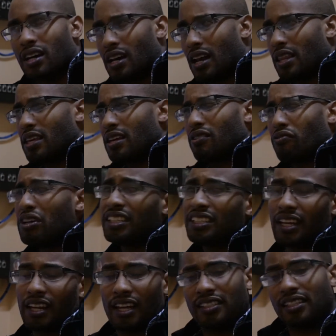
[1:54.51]
And I think
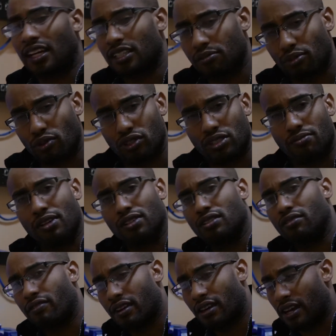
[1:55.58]
recently I started posting my
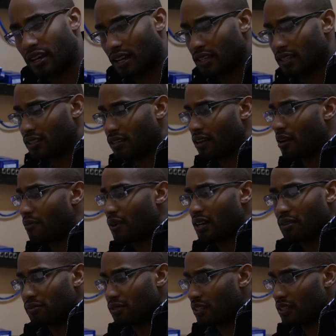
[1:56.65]
stuff on like Instagram
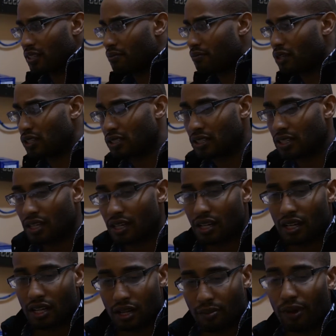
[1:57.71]
and things like that. But
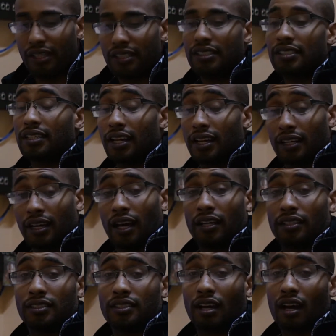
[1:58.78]
the point is, yeah,
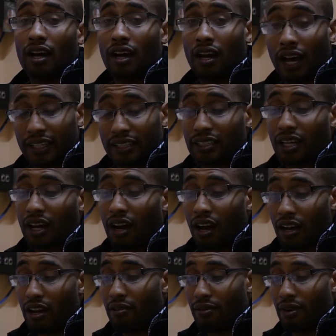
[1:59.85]
I saw
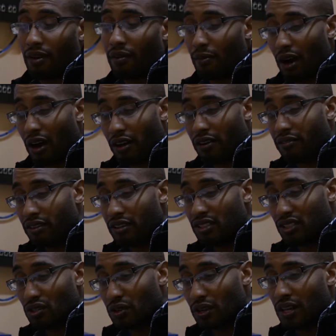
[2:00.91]
my other
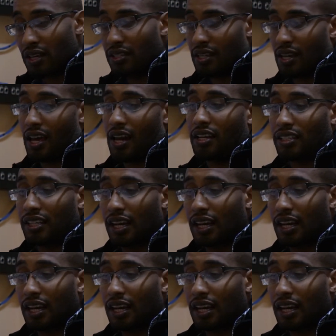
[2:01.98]
friends doing it, and I